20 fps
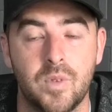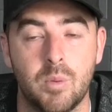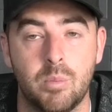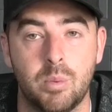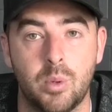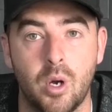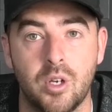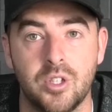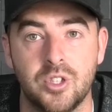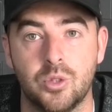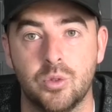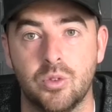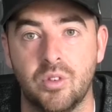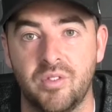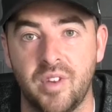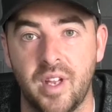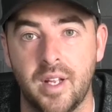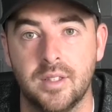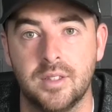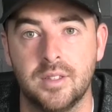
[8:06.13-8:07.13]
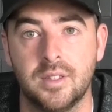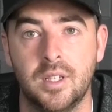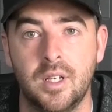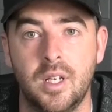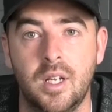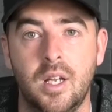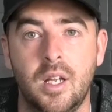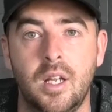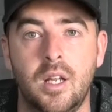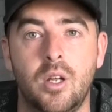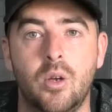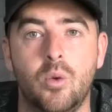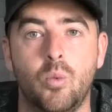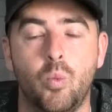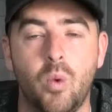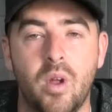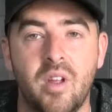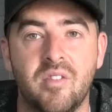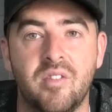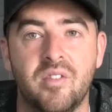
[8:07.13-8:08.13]
the prize draw event
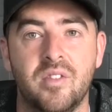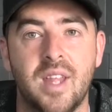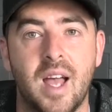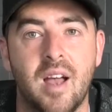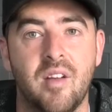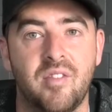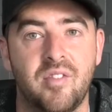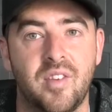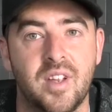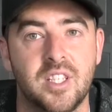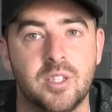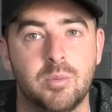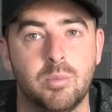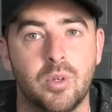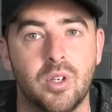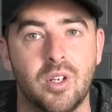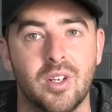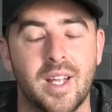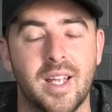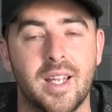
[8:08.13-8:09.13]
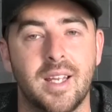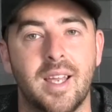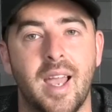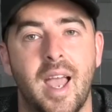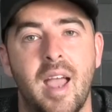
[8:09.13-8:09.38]
with that Facebook link.